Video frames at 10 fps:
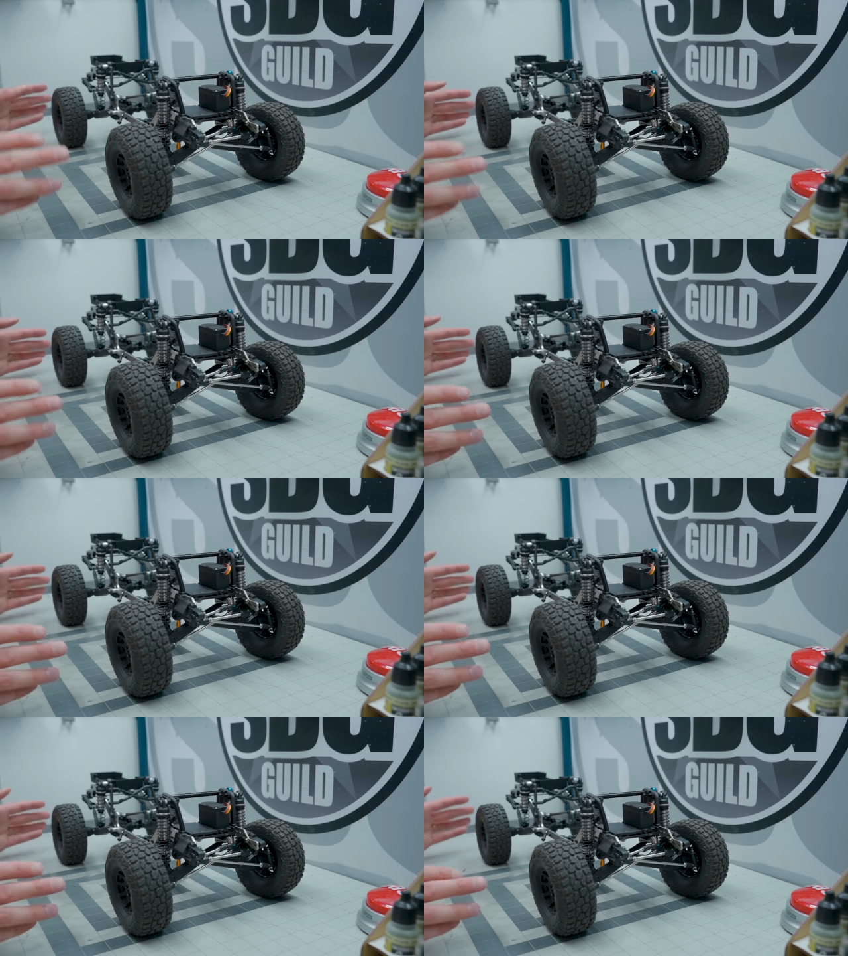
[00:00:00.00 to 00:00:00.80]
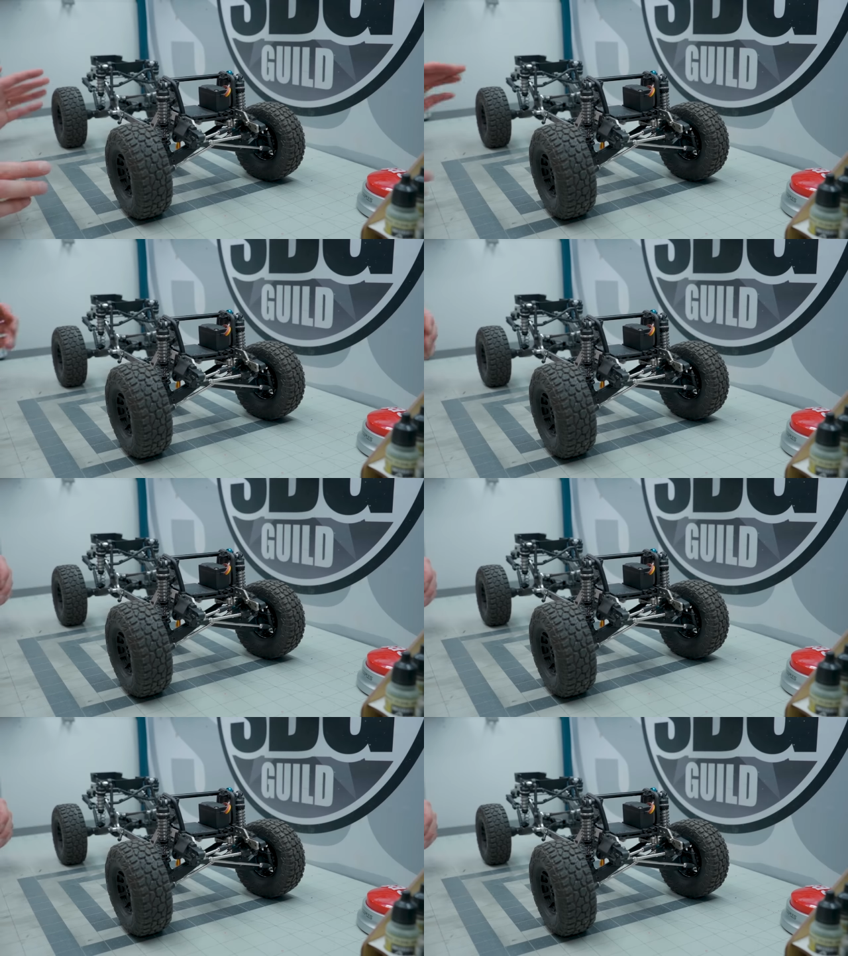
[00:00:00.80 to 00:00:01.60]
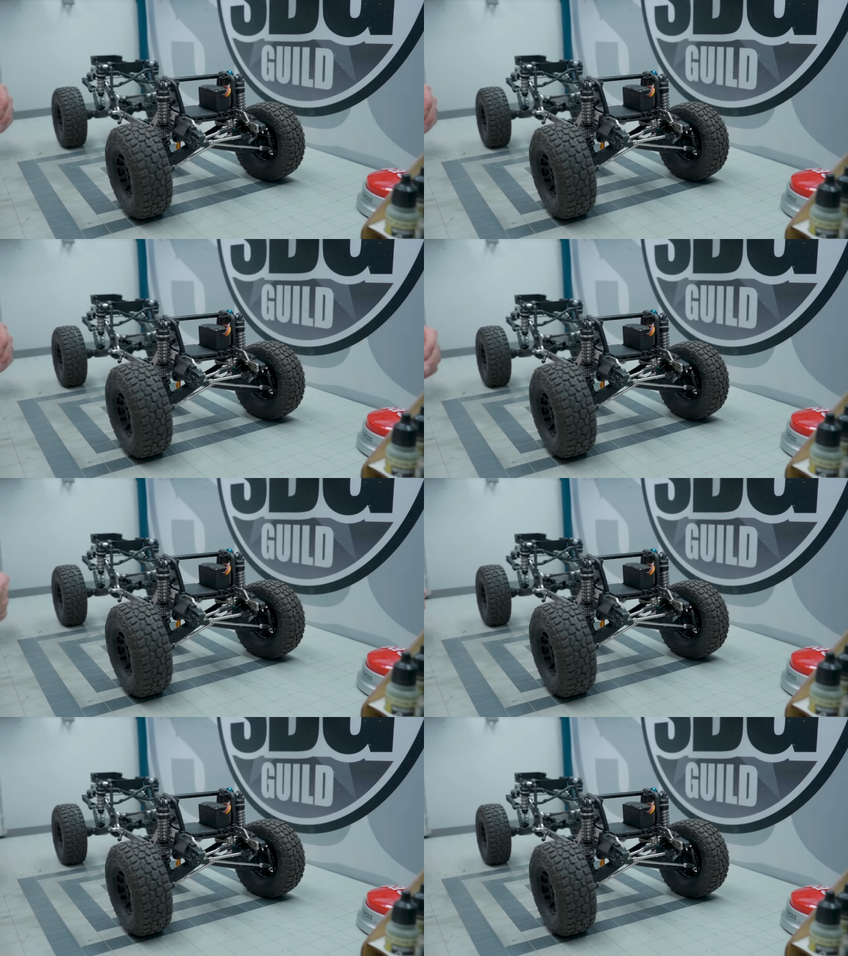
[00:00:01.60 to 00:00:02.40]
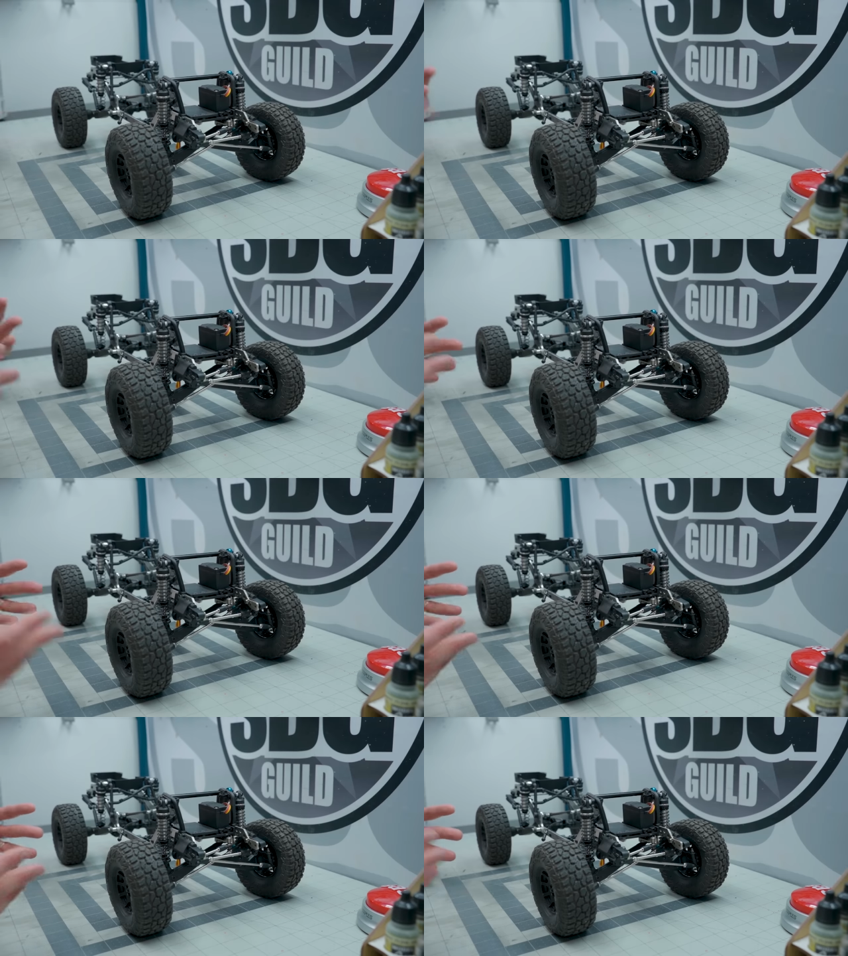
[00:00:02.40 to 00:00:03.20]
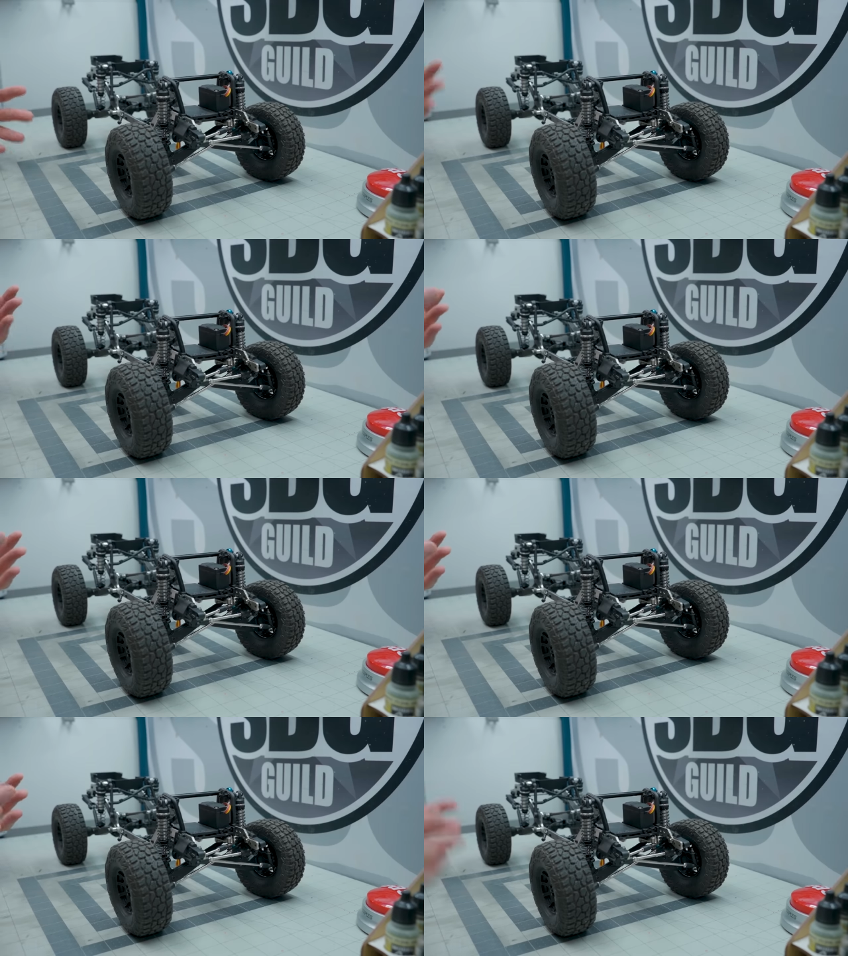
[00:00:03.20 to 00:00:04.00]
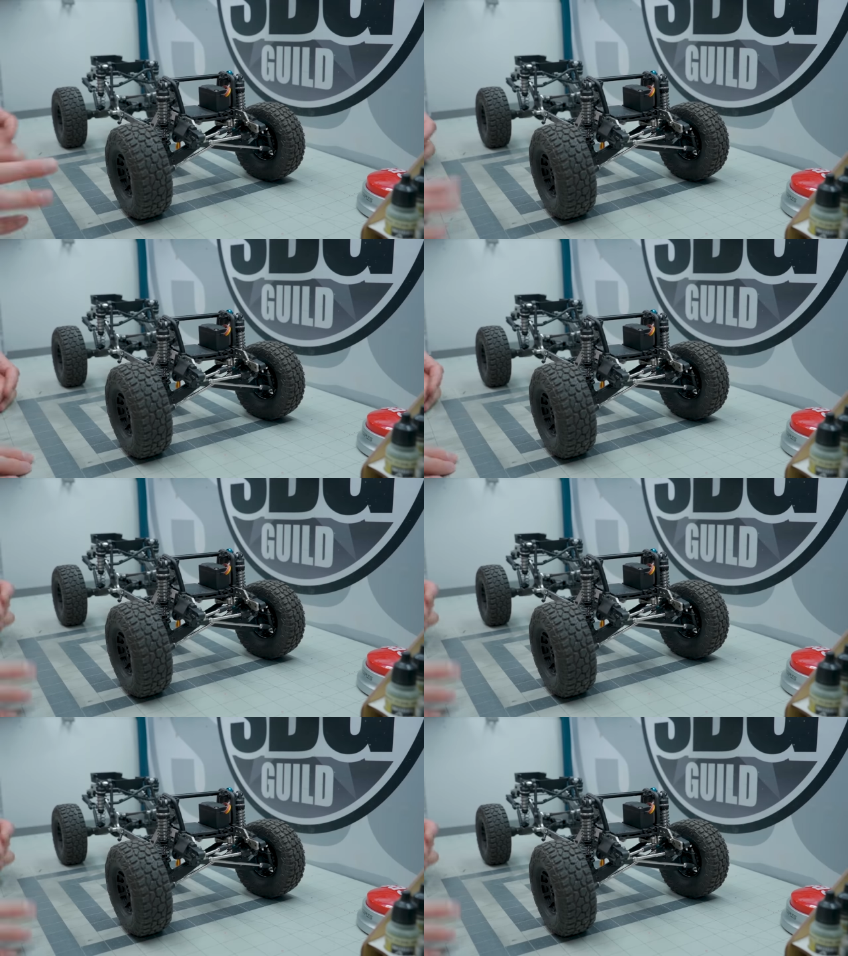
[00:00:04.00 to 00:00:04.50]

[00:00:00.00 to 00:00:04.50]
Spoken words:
No face is visible, so there are no lips to read.